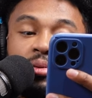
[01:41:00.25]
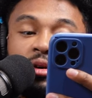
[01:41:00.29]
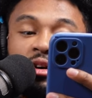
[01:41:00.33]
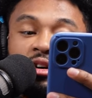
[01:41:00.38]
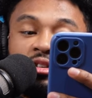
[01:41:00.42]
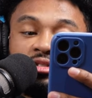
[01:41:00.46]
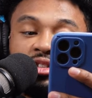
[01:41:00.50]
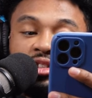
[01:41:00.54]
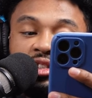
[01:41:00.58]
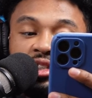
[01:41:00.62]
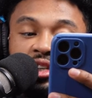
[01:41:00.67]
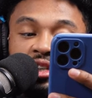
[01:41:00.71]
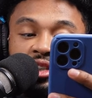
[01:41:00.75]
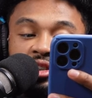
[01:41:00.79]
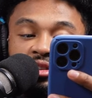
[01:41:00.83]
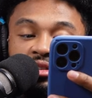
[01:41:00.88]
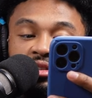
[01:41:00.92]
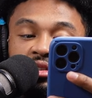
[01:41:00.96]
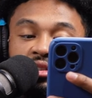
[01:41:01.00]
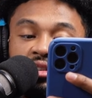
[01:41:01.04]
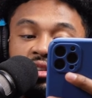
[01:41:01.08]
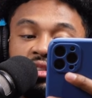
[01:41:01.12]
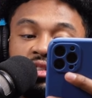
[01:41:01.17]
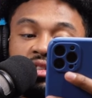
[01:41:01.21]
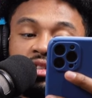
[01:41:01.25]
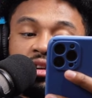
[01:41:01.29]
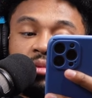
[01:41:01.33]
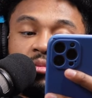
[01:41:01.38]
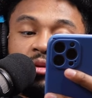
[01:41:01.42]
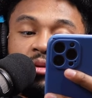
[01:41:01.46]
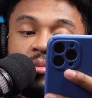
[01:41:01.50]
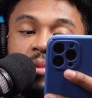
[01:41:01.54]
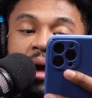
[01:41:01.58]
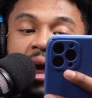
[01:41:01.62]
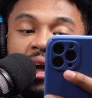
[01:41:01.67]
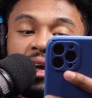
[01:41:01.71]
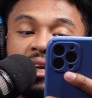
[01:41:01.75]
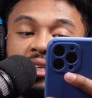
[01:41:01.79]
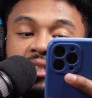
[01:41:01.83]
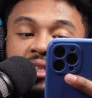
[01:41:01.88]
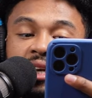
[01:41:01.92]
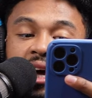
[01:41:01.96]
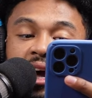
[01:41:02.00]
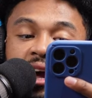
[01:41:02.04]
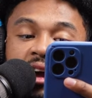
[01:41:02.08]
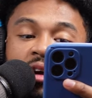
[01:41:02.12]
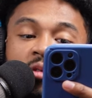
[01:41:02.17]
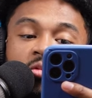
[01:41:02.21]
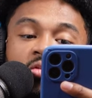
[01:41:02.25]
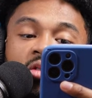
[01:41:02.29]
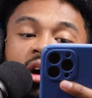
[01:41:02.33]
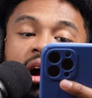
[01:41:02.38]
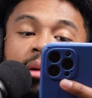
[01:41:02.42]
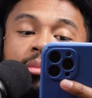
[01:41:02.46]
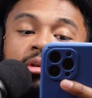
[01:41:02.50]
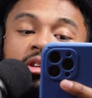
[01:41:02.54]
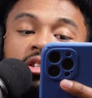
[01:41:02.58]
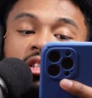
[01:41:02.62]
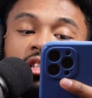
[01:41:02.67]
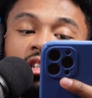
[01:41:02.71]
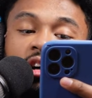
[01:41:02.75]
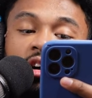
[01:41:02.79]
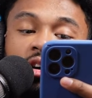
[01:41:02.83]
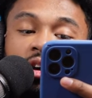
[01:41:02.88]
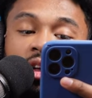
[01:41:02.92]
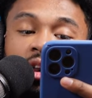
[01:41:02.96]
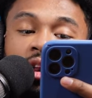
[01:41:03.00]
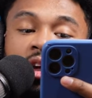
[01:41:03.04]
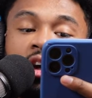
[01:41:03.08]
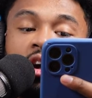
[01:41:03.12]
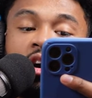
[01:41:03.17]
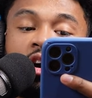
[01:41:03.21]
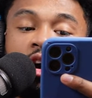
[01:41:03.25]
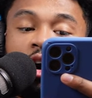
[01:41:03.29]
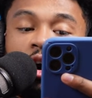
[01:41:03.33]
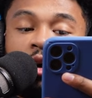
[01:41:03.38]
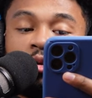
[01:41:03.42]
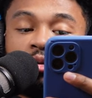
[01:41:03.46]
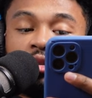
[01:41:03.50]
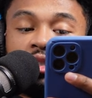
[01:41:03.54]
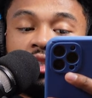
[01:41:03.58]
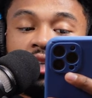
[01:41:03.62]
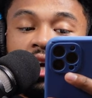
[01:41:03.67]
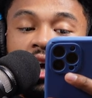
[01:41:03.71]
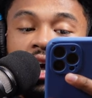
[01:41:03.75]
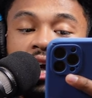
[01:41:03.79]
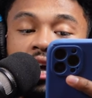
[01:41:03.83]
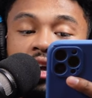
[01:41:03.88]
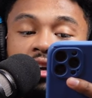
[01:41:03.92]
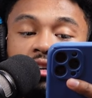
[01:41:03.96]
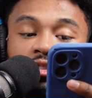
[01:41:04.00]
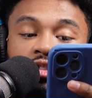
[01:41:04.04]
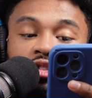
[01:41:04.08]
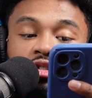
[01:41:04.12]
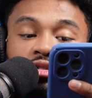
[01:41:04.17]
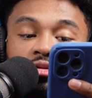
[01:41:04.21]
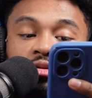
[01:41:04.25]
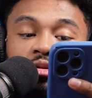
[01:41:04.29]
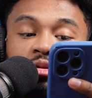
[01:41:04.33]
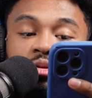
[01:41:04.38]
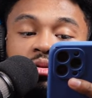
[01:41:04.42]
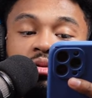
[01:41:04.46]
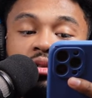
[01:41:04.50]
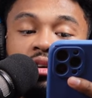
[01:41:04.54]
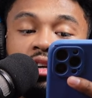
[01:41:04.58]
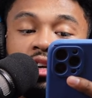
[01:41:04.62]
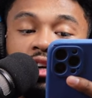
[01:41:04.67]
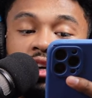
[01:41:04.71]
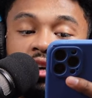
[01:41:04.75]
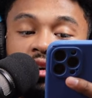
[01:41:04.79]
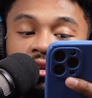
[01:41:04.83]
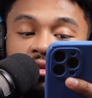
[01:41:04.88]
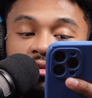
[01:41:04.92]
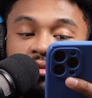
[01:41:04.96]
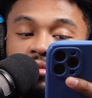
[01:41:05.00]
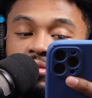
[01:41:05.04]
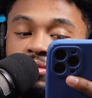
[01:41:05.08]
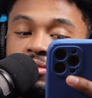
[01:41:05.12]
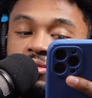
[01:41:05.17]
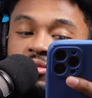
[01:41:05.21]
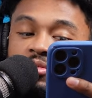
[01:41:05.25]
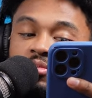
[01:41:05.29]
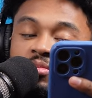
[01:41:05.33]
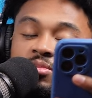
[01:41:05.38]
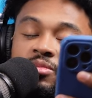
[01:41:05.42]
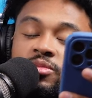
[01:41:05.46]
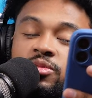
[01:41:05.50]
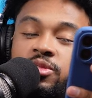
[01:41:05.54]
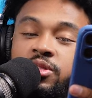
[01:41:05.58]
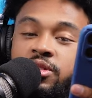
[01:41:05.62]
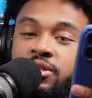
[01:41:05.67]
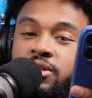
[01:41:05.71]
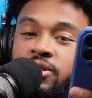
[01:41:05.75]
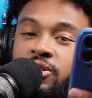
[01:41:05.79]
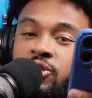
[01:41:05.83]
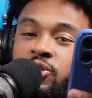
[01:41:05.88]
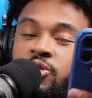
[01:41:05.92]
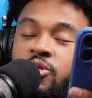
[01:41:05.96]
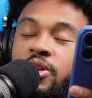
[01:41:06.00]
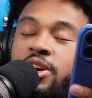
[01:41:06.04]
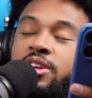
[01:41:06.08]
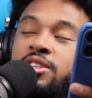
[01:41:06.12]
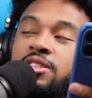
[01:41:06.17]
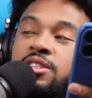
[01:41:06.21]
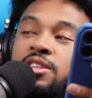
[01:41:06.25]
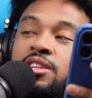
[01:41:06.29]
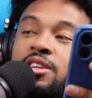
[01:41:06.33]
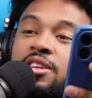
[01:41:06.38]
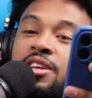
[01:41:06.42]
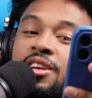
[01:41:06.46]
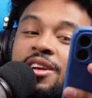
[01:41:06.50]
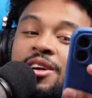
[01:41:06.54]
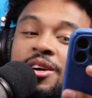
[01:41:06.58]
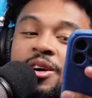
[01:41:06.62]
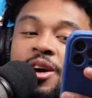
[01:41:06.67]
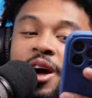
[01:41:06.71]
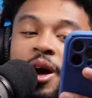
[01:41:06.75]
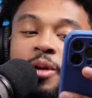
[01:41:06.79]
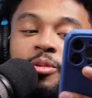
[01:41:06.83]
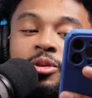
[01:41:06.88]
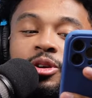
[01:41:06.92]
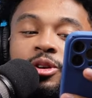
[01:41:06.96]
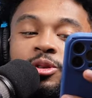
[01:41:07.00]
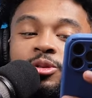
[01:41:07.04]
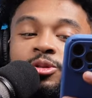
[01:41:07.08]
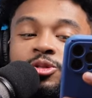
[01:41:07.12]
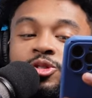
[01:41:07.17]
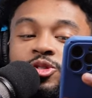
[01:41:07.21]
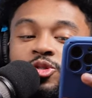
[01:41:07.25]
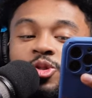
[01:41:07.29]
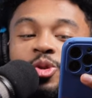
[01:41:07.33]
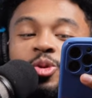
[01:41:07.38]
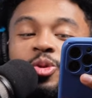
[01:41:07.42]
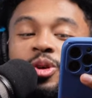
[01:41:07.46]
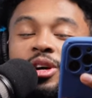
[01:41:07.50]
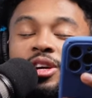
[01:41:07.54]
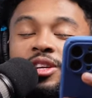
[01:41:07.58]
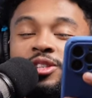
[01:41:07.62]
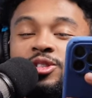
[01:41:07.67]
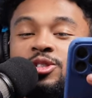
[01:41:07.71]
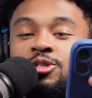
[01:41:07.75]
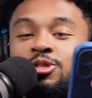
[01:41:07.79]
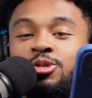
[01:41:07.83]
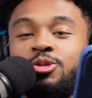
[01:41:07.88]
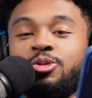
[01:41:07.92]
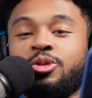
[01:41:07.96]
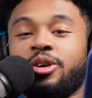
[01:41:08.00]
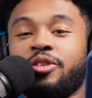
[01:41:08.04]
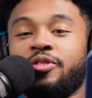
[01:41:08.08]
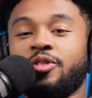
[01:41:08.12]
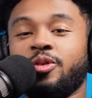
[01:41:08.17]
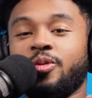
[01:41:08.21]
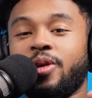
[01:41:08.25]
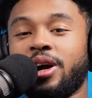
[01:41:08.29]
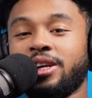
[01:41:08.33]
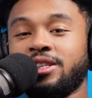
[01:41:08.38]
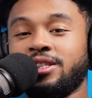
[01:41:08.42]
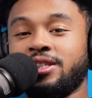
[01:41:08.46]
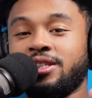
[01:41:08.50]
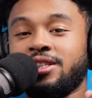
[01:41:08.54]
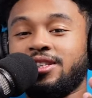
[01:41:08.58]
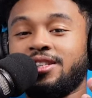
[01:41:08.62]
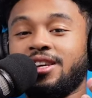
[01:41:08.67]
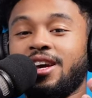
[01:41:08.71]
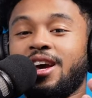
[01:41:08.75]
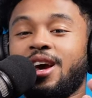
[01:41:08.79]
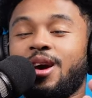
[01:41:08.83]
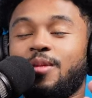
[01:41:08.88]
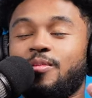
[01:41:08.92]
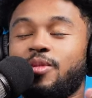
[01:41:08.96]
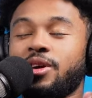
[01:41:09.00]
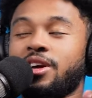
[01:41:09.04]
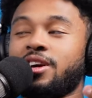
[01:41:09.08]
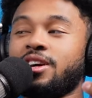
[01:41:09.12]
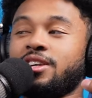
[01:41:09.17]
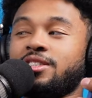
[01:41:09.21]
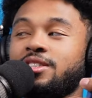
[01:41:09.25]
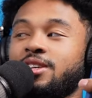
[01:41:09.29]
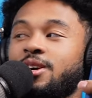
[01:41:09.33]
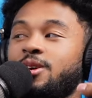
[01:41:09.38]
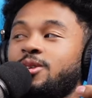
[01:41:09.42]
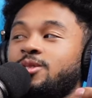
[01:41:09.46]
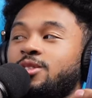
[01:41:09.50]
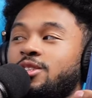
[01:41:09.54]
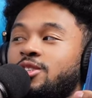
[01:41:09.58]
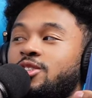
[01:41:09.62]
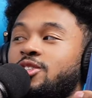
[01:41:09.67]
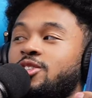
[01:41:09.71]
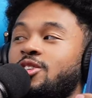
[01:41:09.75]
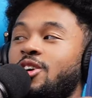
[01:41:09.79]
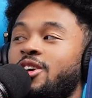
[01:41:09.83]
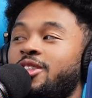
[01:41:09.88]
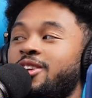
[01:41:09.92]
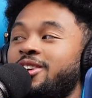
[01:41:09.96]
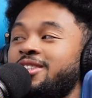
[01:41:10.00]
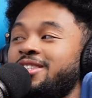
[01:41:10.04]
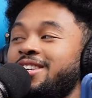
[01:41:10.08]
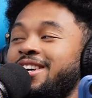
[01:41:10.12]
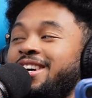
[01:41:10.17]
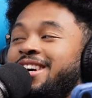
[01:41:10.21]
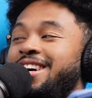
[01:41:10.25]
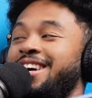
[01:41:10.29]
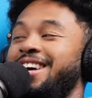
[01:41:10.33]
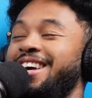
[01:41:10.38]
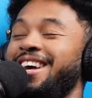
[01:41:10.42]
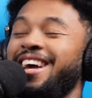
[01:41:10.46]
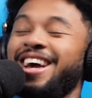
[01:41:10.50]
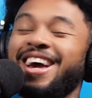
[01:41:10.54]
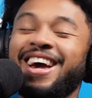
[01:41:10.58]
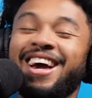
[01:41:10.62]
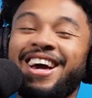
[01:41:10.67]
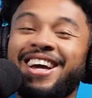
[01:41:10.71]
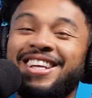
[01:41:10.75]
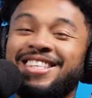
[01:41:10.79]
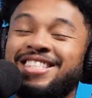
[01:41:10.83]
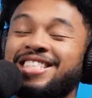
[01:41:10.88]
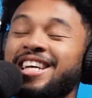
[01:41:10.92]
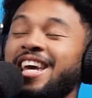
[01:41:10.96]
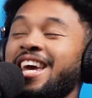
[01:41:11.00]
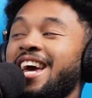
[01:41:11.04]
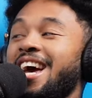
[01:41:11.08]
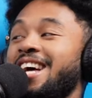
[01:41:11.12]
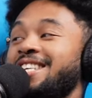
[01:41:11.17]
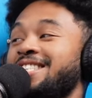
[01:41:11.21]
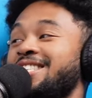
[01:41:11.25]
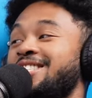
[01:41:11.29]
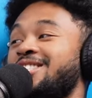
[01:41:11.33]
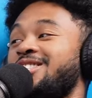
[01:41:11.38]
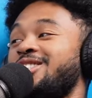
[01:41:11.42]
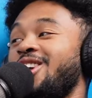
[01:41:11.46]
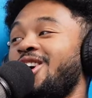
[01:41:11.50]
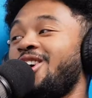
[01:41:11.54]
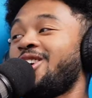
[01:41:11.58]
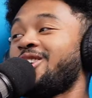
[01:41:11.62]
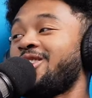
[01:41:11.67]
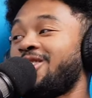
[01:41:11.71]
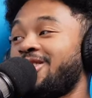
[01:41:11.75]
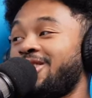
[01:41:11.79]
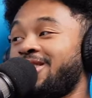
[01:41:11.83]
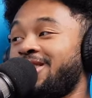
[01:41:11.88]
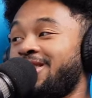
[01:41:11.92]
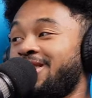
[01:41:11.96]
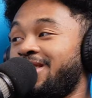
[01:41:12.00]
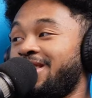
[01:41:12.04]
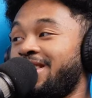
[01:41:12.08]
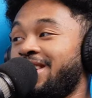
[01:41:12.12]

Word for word: Paul Senior, Summer McIntyre, Robert Shelton, O'Shea, Drew, Crazy. I wonder who Drew is. Drew, if you're watching this, because there was a there's a Jay has a stalker.